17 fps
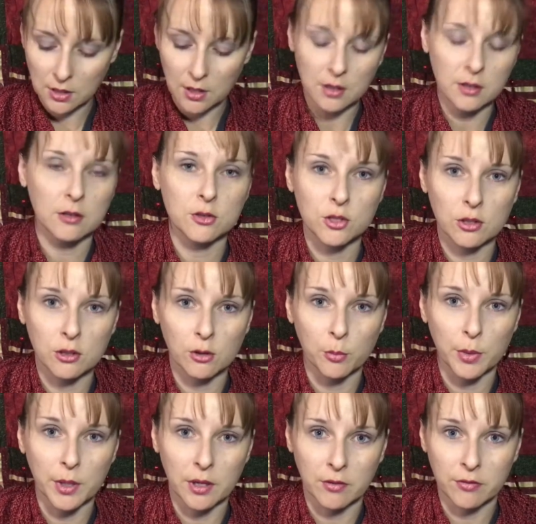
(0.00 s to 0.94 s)
there's a little
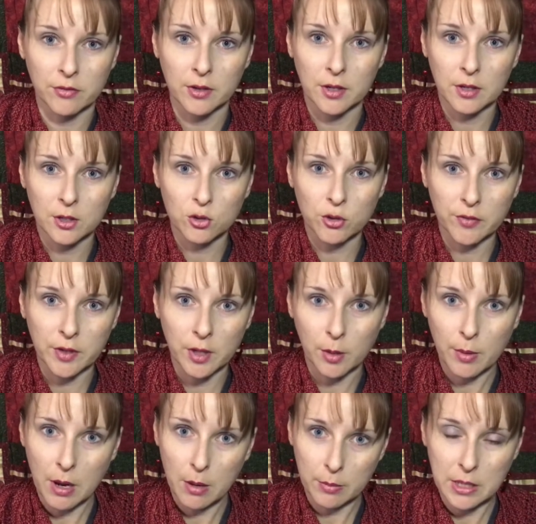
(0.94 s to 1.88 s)
bit of trivia
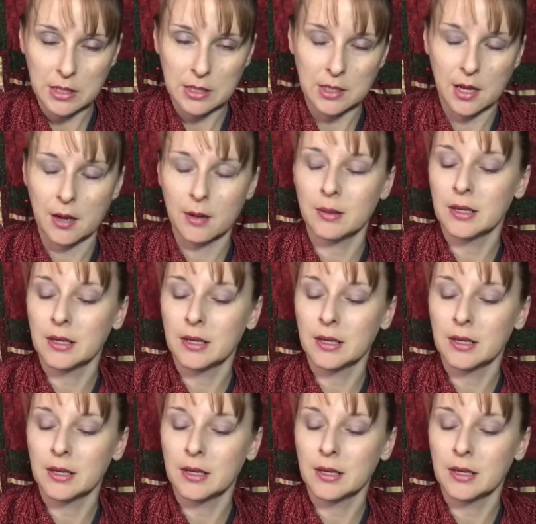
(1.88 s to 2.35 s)
about me today.